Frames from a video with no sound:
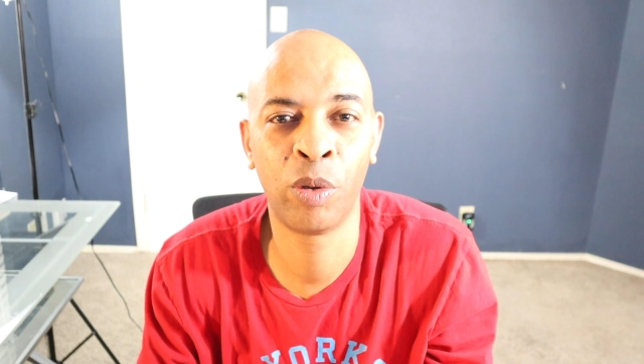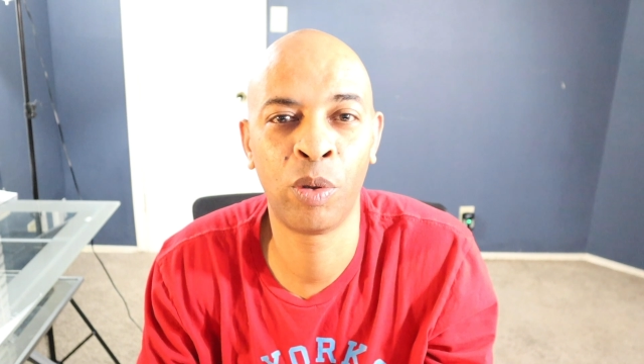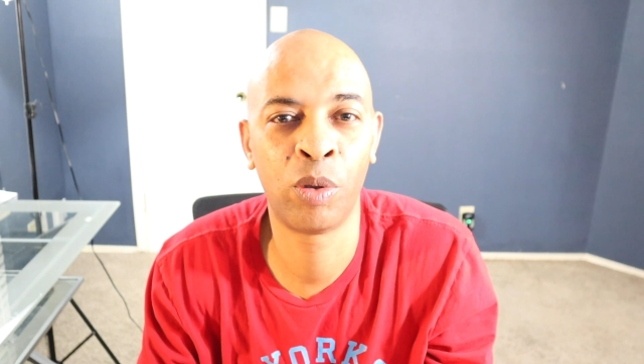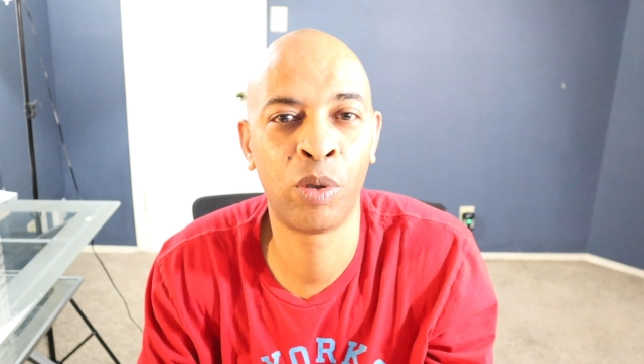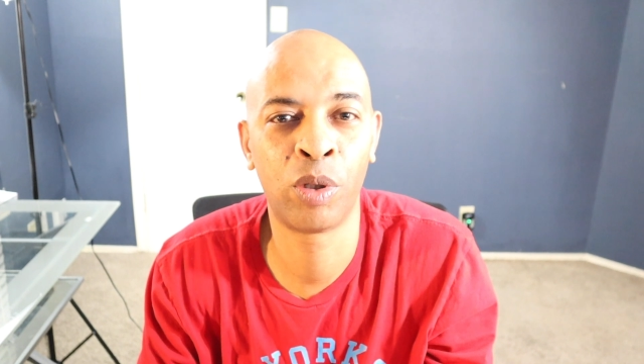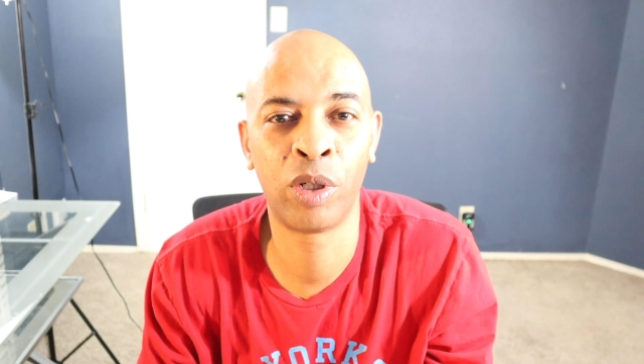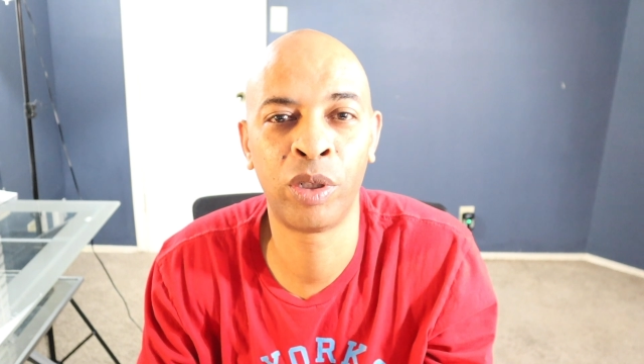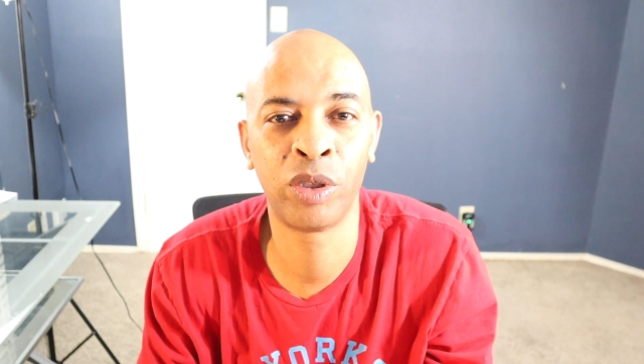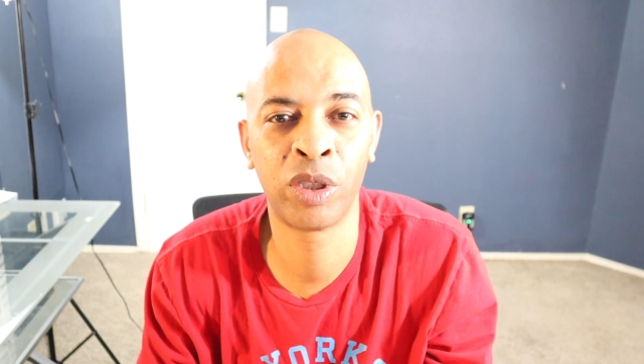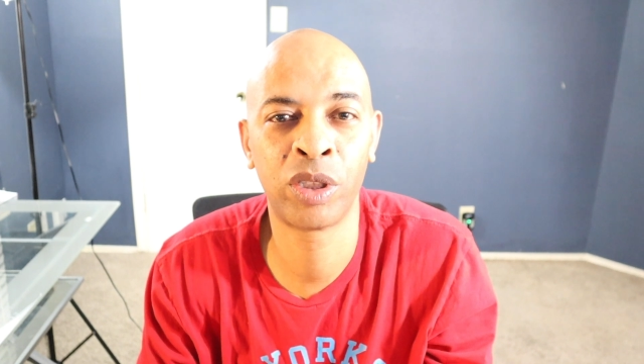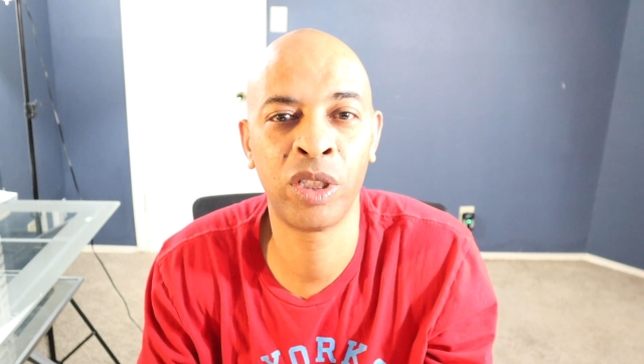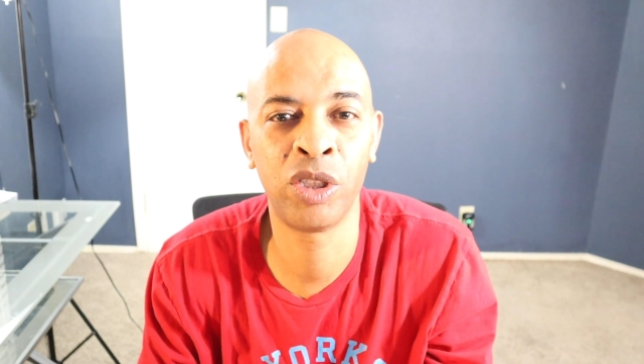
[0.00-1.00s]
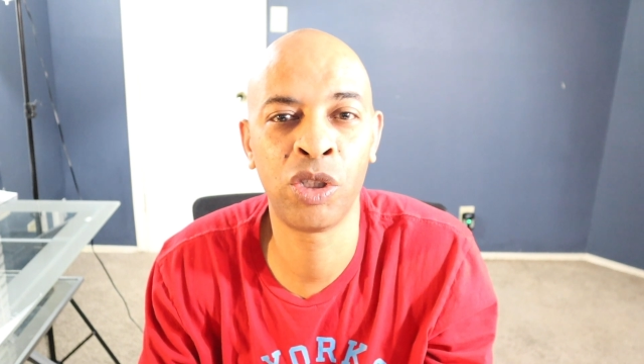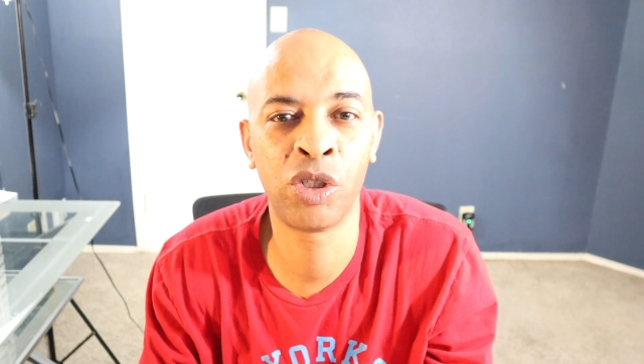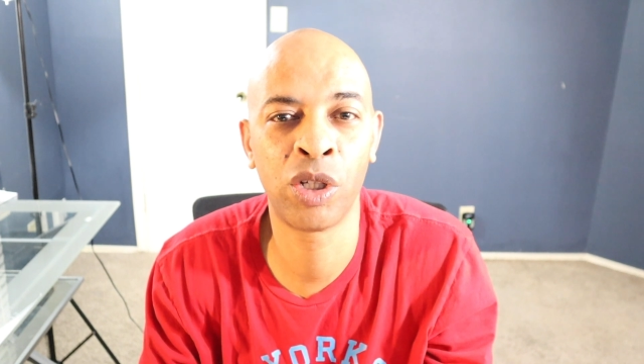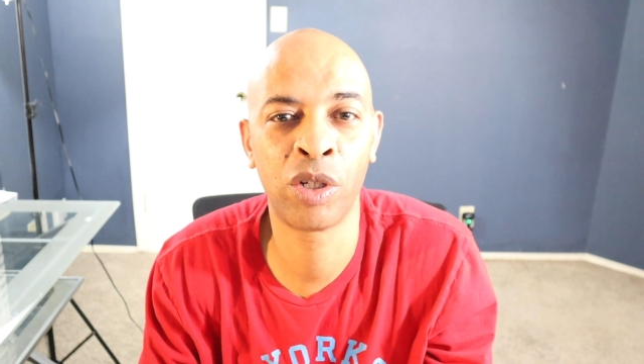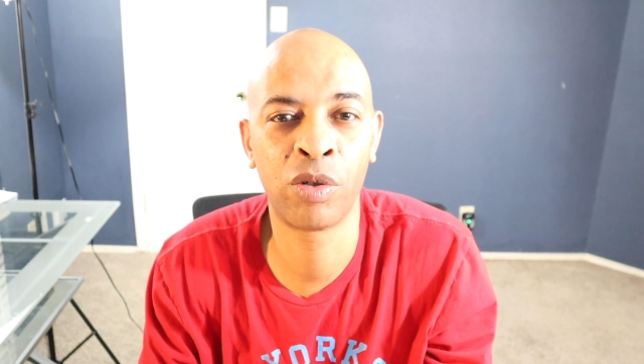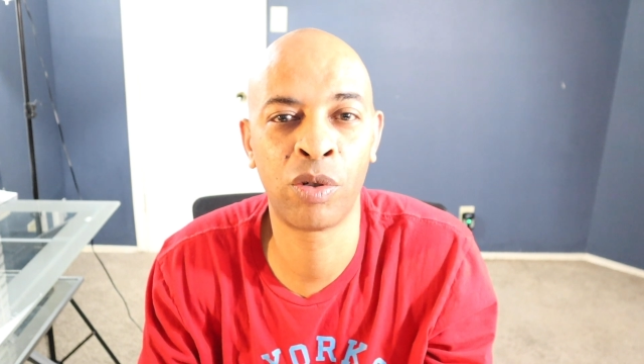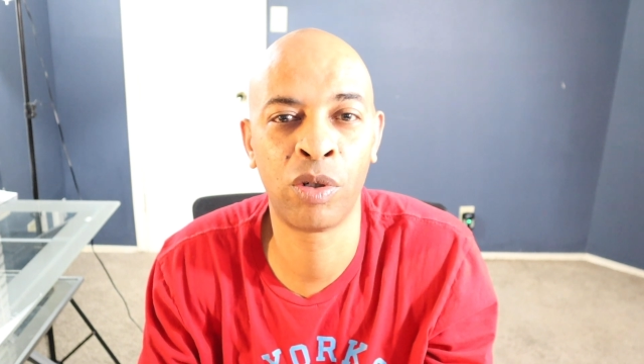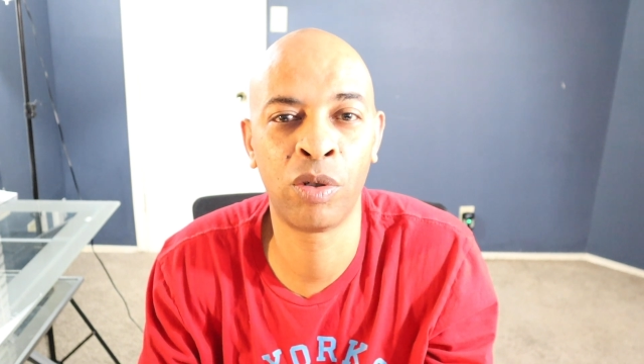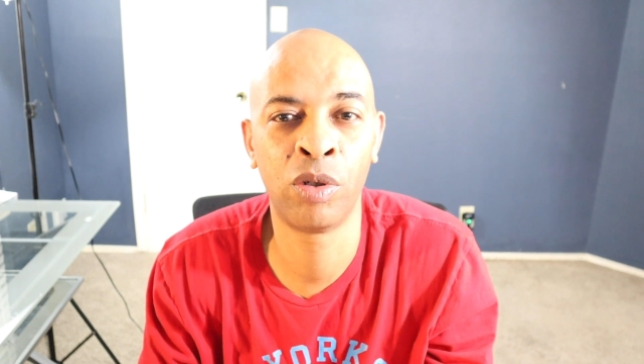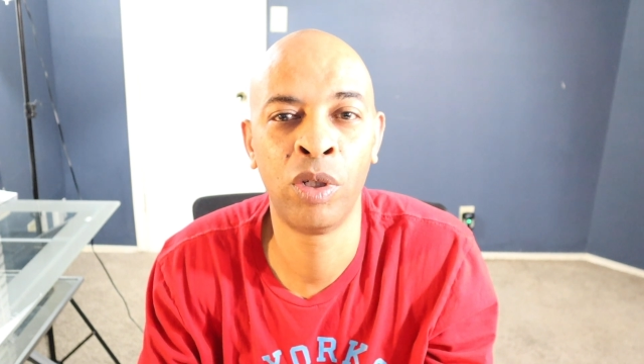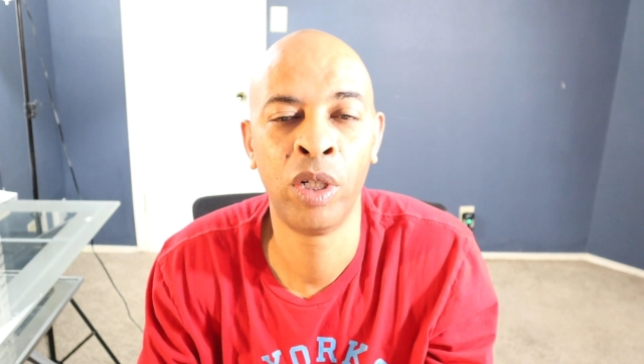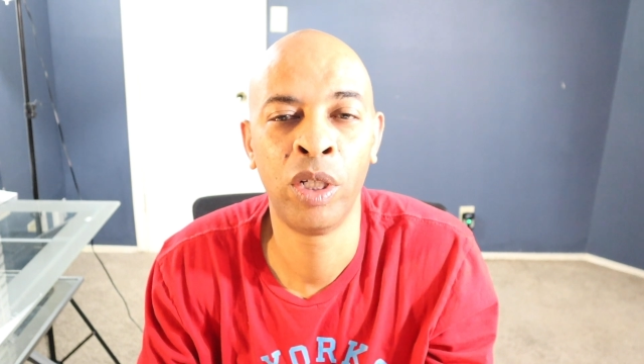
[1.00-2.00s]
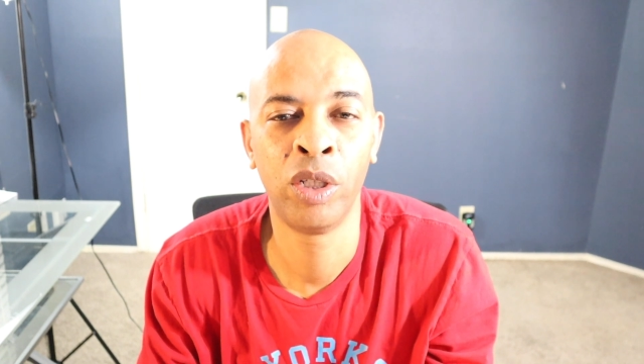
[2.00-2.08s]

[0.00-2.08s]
or just in general